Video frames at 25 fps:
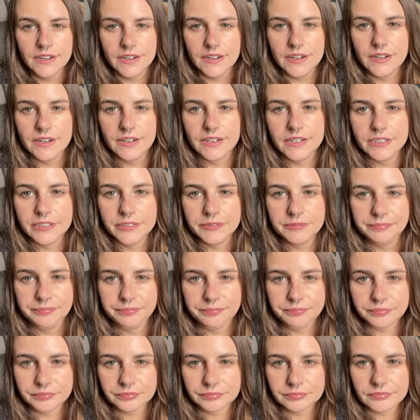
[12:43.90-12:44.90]

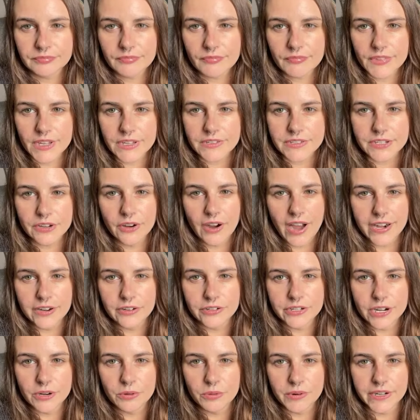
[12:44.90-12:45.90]
Um, so I
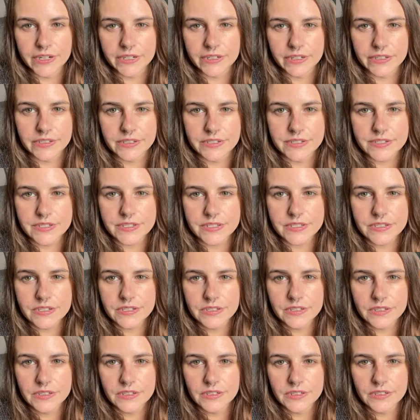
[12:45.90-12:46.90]
don't know what it is.
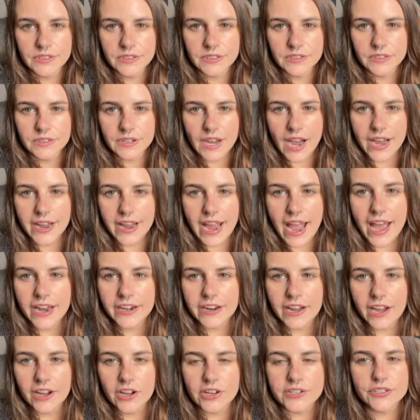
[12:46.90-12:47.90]
I
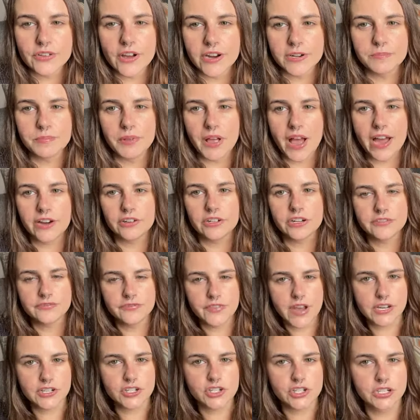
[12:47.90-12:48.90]
had I also had a bladder
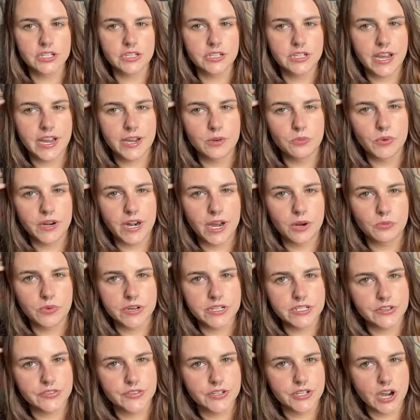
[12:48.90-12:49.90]
infection, and when I
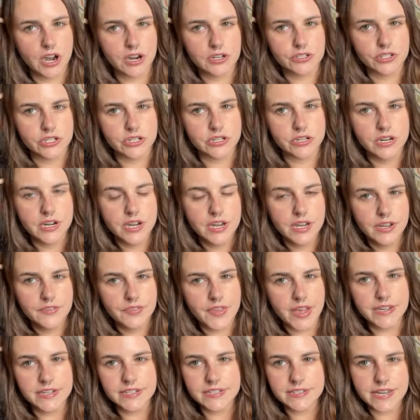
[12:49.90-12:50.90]
went to the doctor,
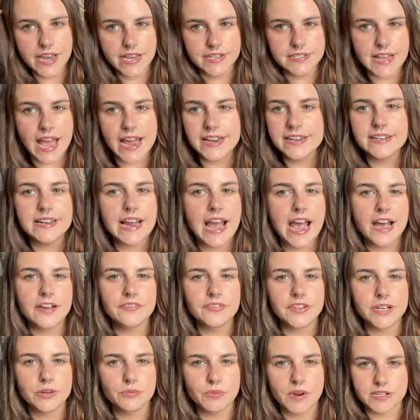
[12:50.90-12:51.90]
they didn't test. I didn't have
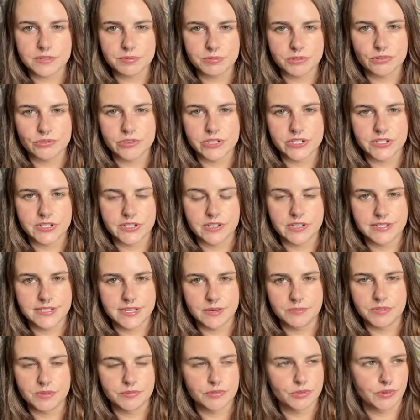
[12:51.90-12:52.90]
any respiratory sy-
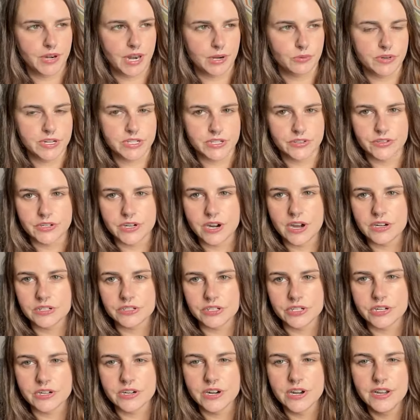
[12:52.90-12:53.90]
symptoms when I went to the
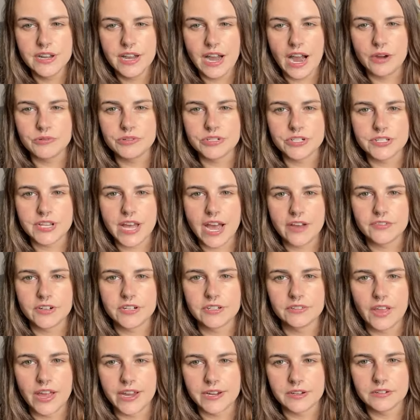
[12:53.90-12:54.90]
doctor. I was just
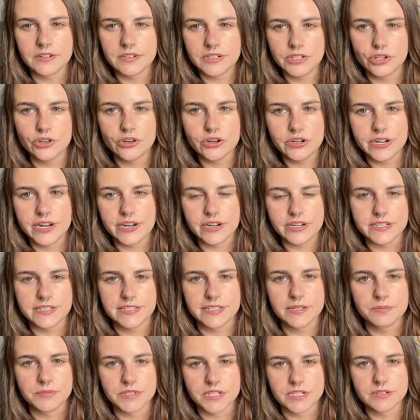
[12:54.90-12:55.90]
having like urinary
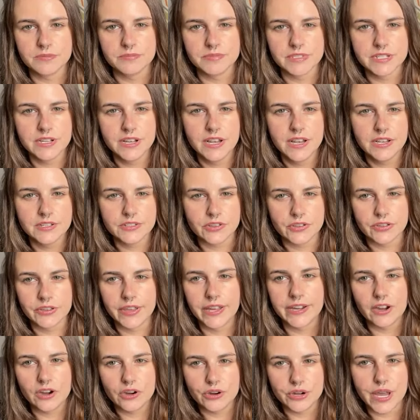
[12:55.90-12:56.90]
symptoms. So they're
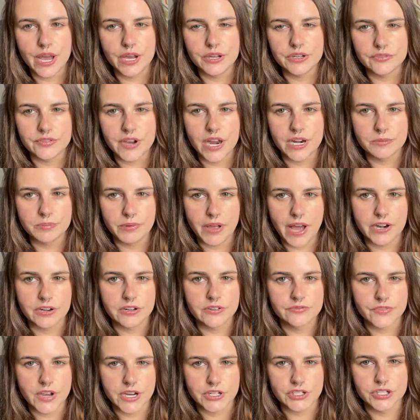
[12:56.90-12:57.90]
like, "Oh yeah, you've got a bladder
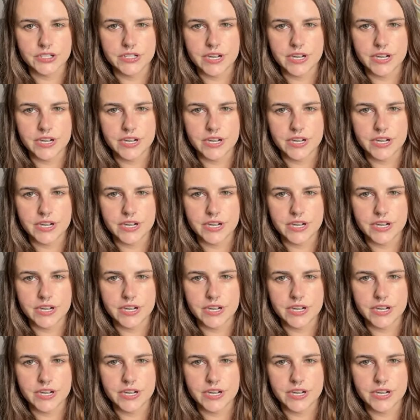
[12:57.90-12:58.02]
infection.